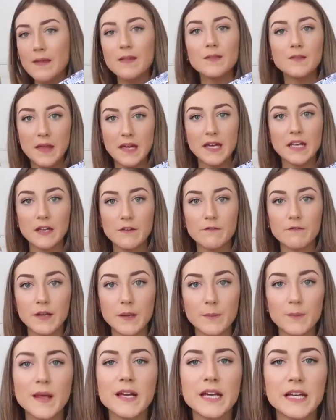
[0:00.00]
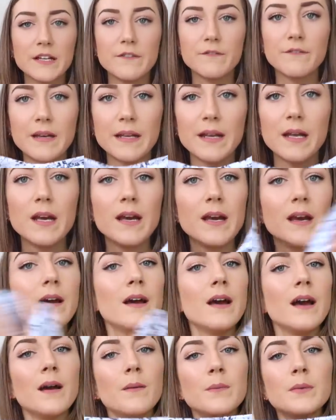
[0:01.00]
Yeah, they're gonna fit, they're gonna fit.
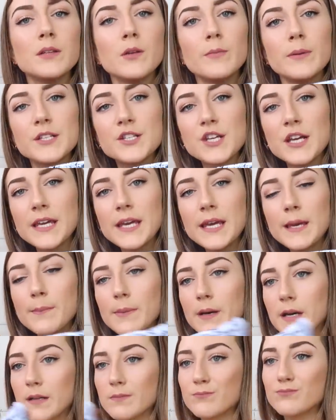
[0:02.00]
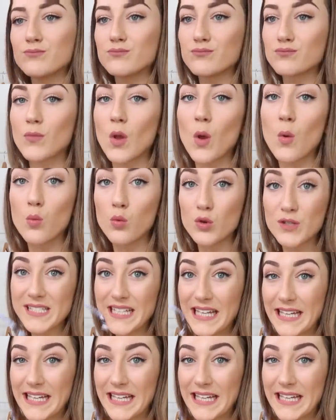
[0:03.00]
A little bit cheeky, but we'll